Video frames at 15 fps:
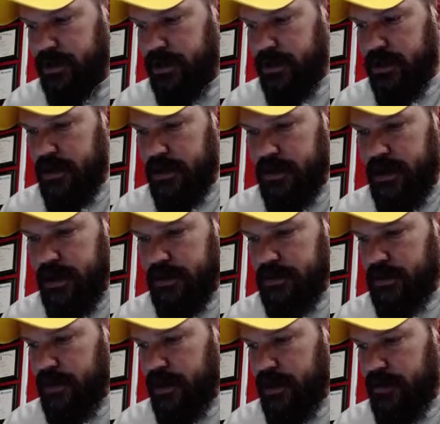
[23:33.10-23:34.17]
x squared
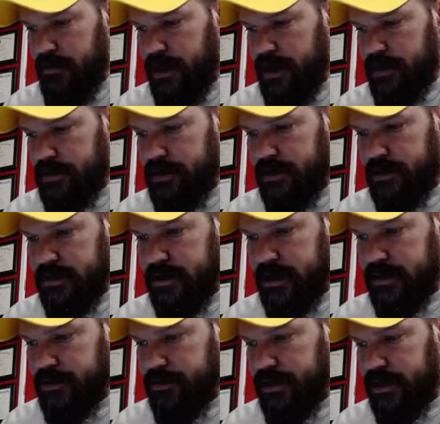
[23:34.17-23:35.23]
minus 6x
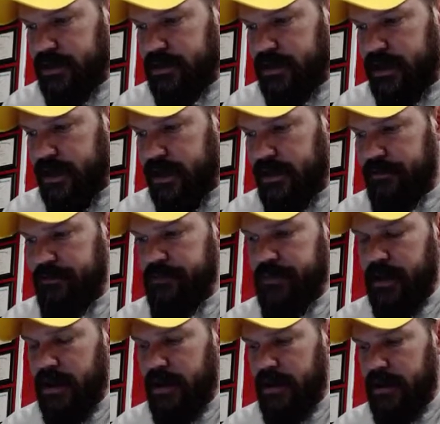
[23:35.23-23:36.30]
plus 9.
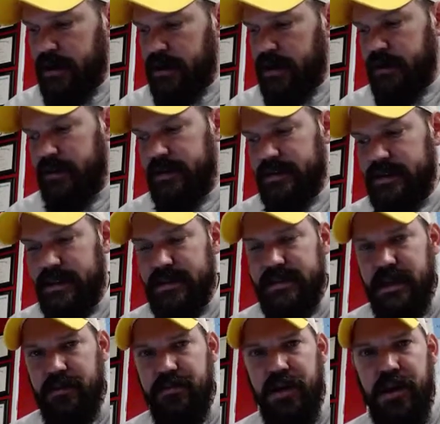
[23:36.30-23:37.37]
This is a
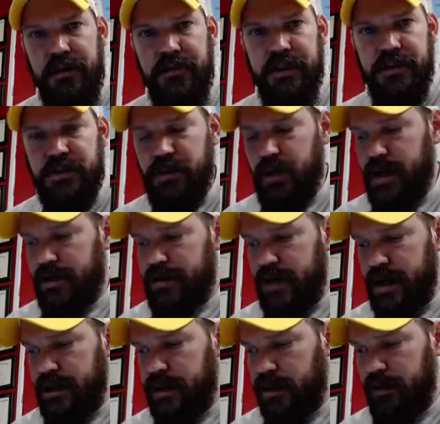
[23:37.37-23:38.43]
perfect square
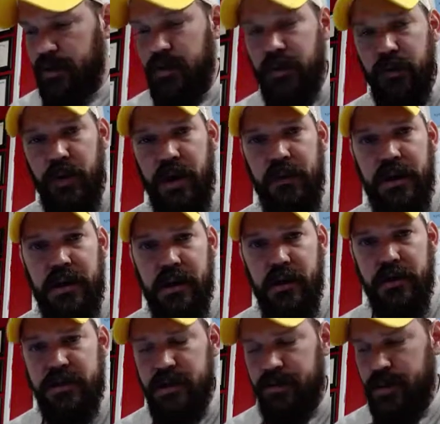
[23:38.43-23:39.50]
trinomial. The way we know it's a
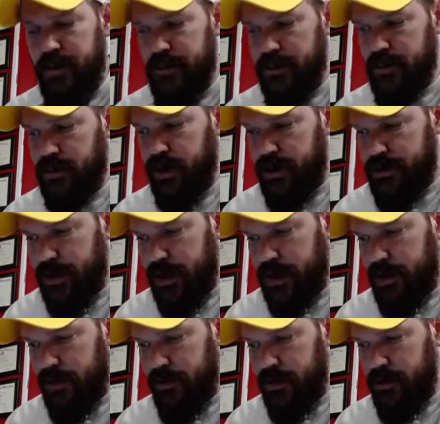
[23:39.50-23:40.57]
perfect square trinomial
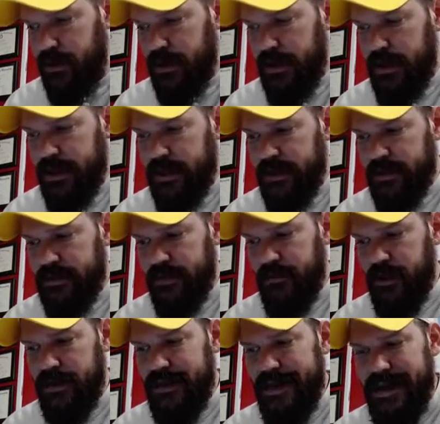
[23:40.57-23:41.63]
is if we take
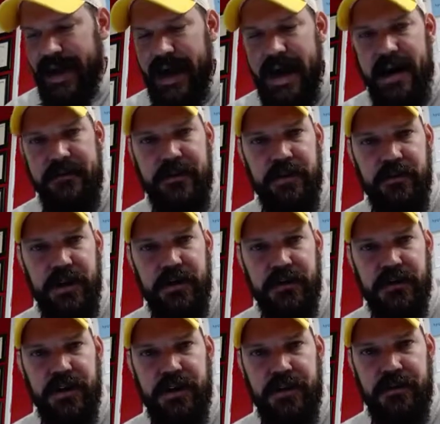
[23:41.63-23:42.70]
half the middle term,
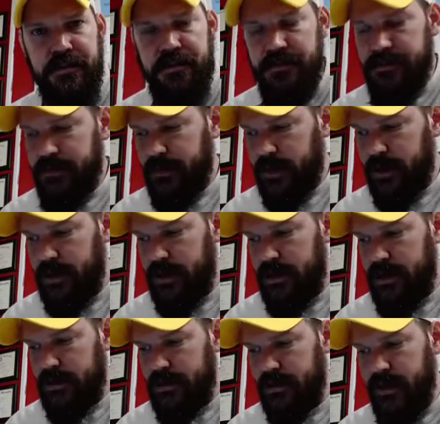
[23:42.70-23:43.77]
so
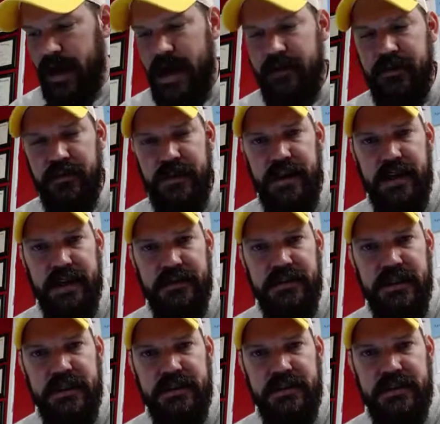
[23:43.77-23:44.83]
half of negative 6 is
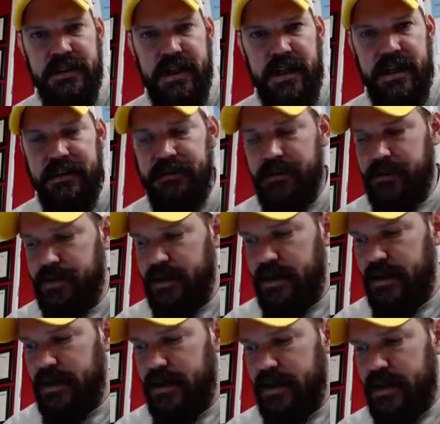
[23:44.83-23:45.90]
negative 3,
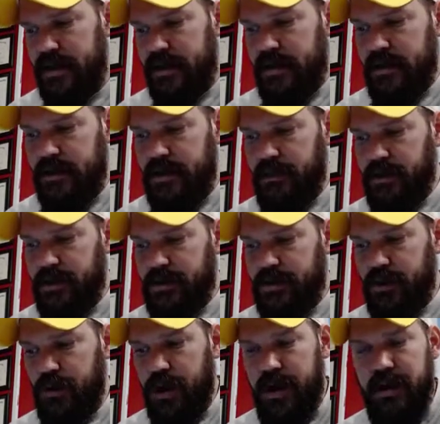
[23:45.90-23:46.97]
then we square it,
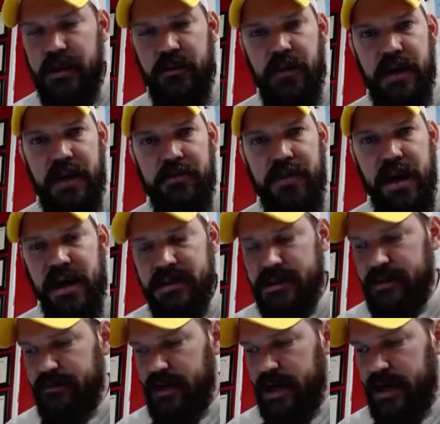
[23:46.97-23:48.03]
we get positive 9,